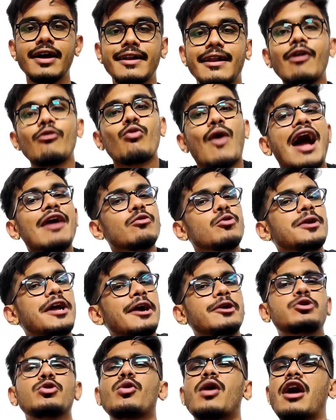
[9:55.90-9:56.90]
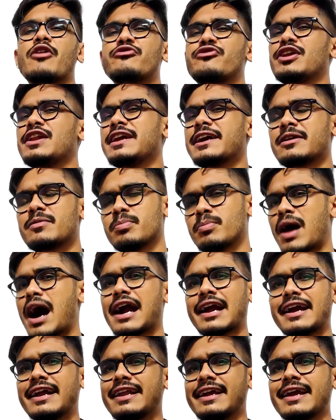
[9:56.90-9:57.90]
Now, why would I do affiliate
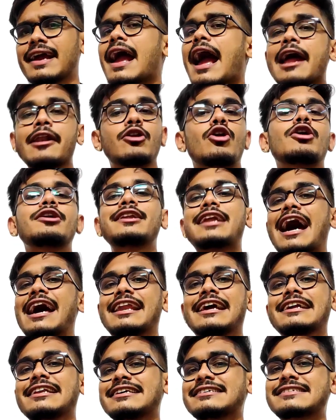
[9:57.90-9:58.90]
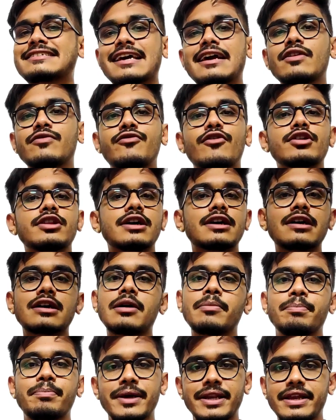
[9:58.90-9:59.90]
marketing and not directly sell for the
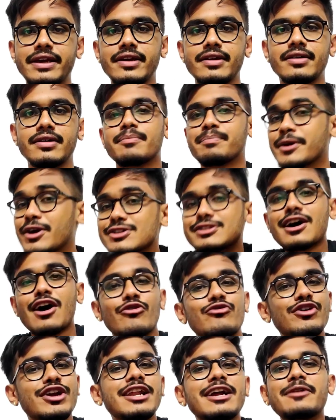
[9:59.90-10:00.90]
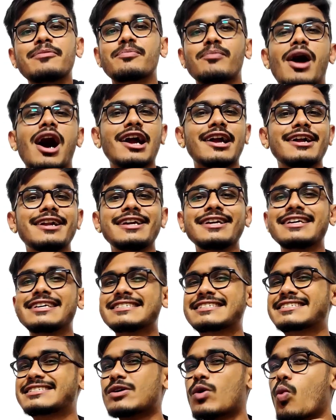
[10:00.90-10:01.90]
company? Because affiliate marketing
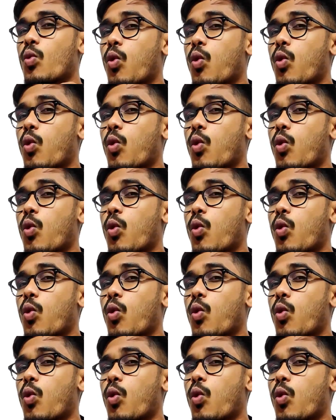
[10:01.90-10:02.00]
is the